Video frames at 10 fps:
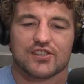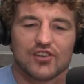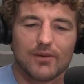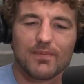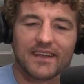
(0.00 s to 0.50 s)

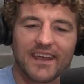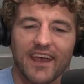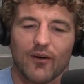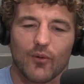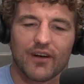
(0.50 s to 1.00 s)
should be
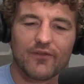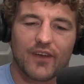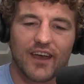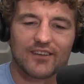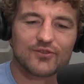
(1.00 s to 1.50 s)
Kale, one of
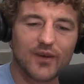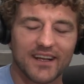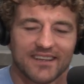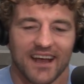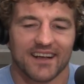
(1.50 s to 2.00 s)
Cael's
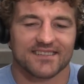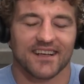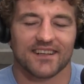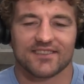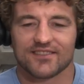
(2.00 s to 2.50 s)
greatest
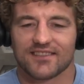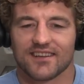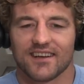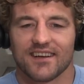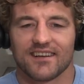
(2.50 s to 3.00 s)
assets.
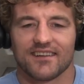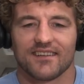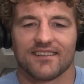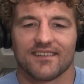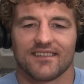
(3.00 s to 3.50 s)

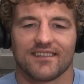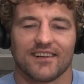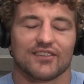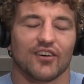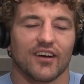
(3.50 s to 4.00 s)

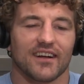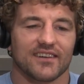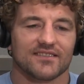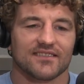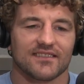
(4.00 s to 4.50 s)
It's
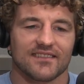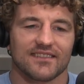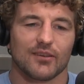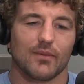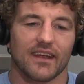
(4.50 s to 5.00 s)
hilarious
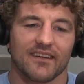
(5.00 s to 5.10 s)
to me.